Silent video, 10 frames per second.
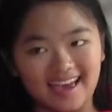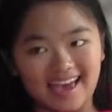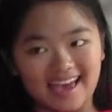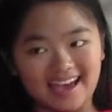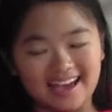
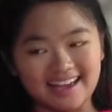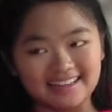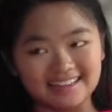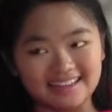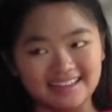
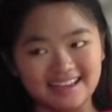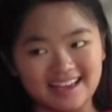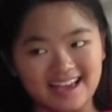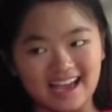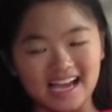and
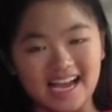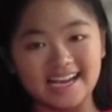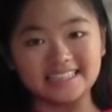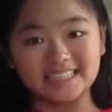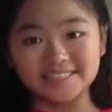
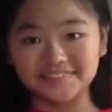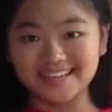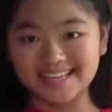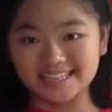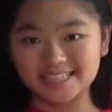I just
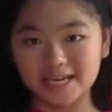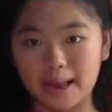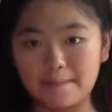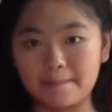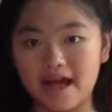finished
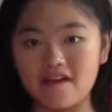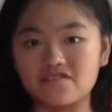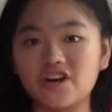my